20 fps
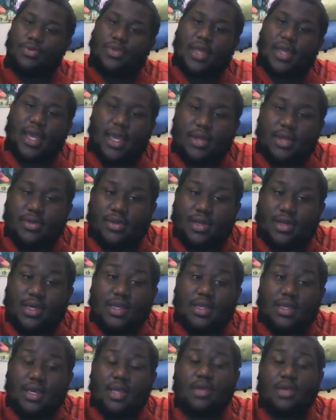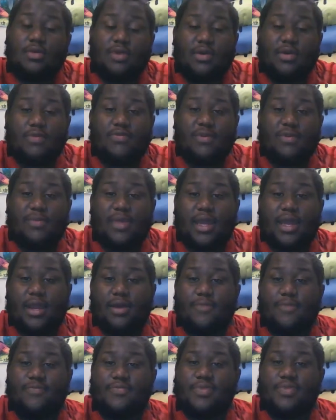And continuing from
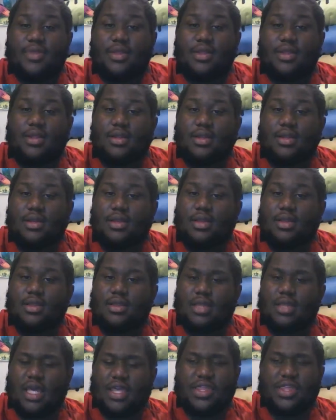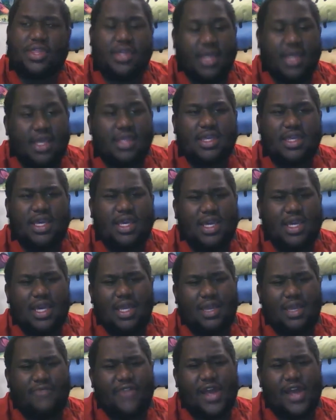there, they think they
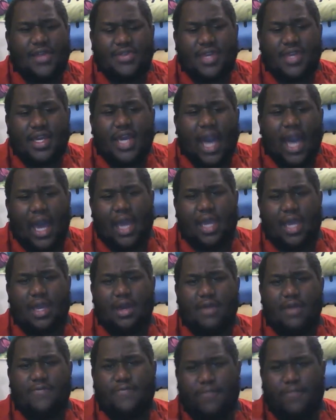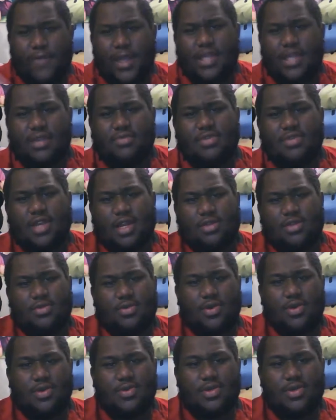found the guy, a friend of
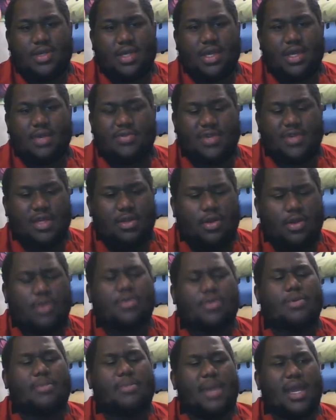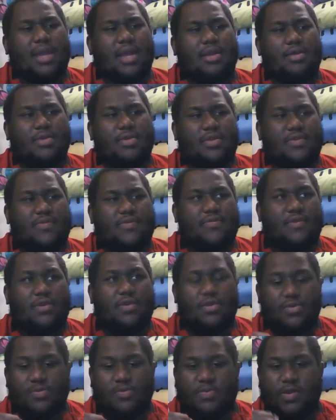Satoru's. It was an older man
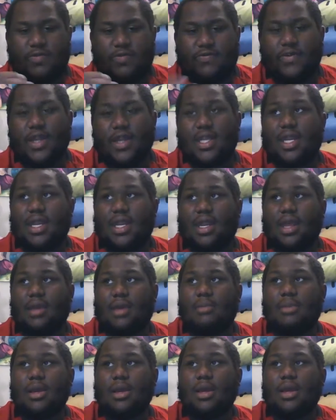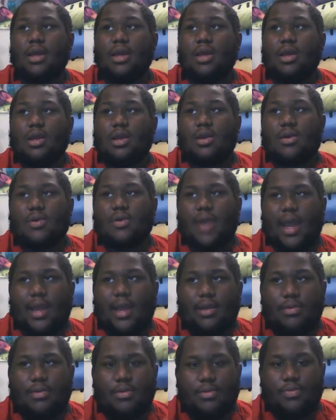who befriended him, who
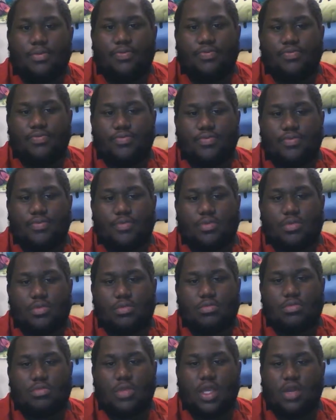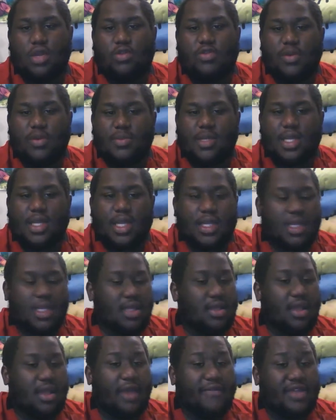had
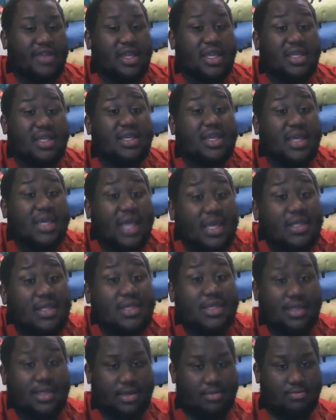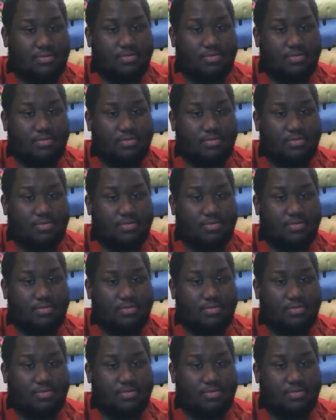incriminating evidence against him.